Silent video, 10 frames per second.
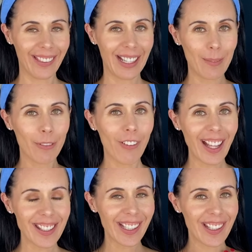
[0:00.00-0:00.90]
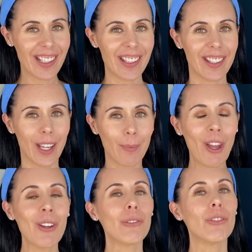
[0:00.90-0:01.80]
The lymphatic system
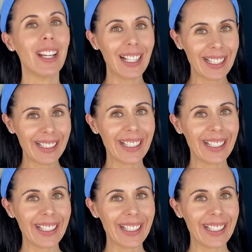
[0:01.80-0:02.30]
really